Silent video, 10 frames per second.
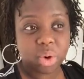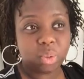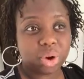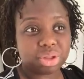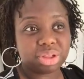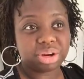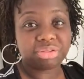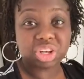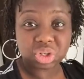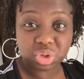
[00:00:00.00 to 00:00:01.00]
whether they're
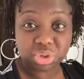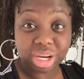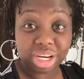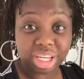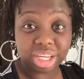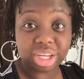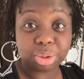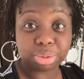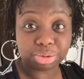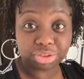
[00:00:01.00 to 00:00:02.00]
official trainee,
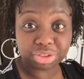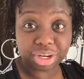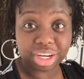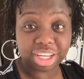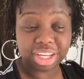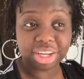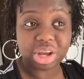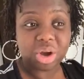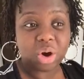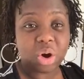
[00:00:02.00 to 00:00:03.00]
approved trainee,
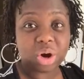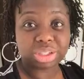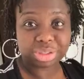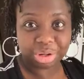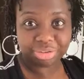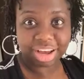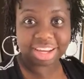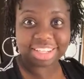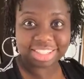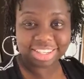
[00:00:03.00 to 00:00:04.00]
or
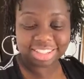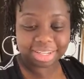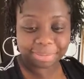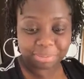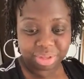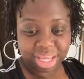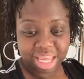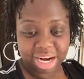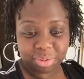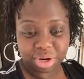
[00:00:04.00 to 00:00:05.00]
certified consultant.
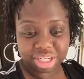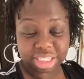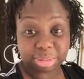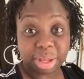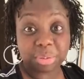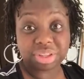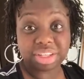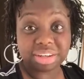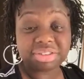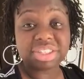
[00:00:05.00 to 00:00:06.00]
And I wanted to explain what the
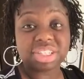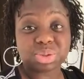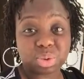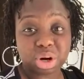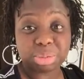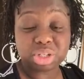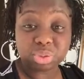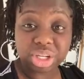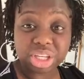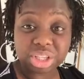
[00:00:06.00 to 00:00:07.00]
differences were
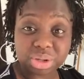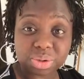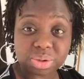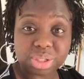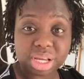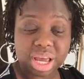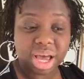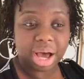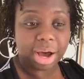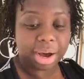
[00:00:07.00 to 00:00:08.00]
between those
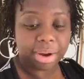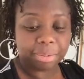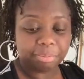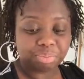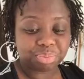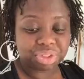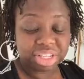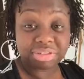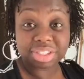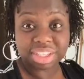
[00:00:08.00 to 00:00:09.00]

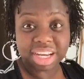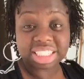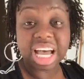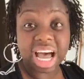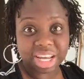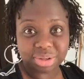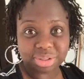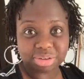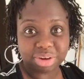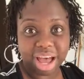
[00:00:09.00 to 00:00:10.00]
different
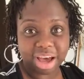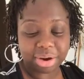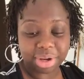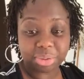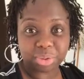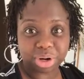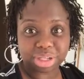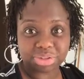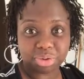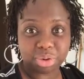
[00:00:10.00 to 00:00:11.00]
titles of how it
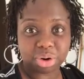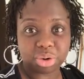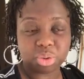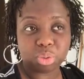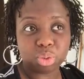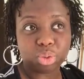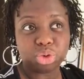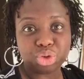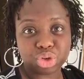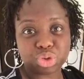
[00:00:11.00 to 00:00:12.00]
works for who
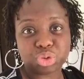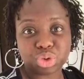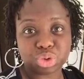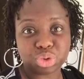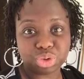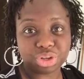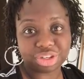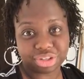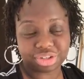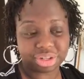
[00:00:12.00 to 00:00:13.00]
you choose to do
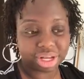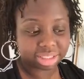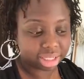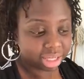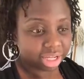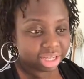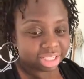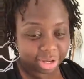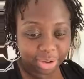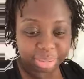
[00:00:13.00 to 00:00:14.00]
your Sisterlocks.
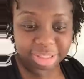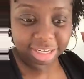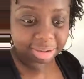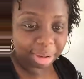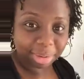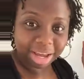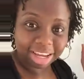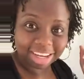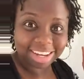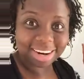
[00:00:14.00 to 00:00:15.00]
So I'm sending in my
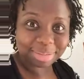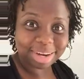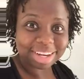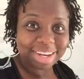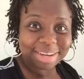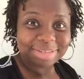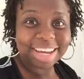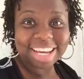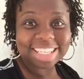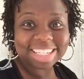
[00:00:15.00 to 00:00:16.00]
packet. All my
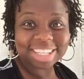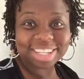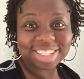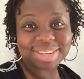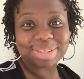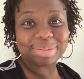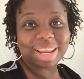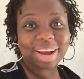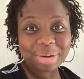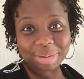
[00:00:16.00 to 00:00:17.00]
fans and other consultants have
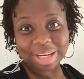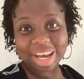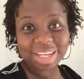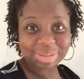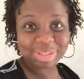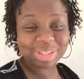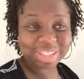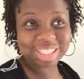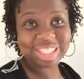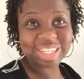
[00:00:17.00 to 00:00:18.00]
been like, oh my gosh, when are you
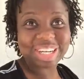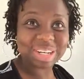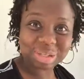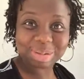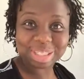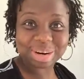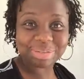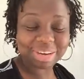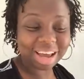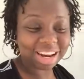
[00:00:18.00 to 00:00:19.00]
going to send it in? You should be
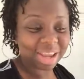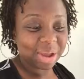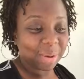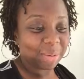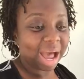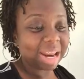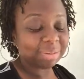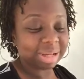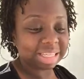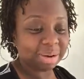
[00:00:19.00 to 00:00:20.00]
certified. Well, I had
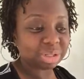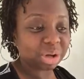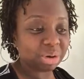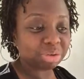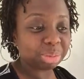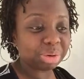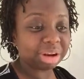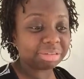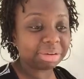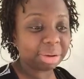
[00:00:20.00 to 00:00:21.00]
to wait till I was comfortable
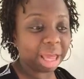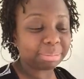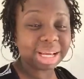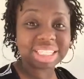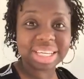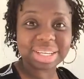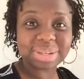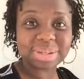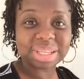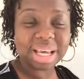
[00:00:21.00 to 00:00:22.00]
and I felt like my
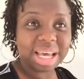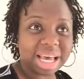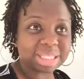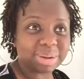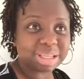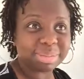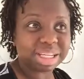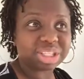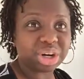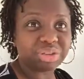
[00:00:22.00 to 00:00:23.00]
skills as well as
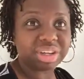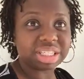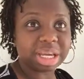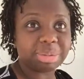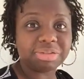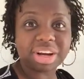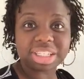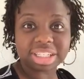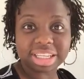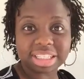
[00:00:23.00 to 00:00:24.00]
my service and
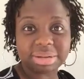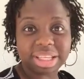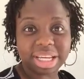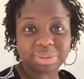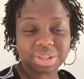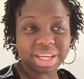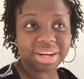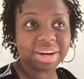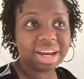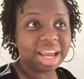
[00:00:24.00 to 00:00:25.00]
professionalism and things were
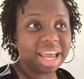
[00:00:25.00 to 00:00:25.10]
there.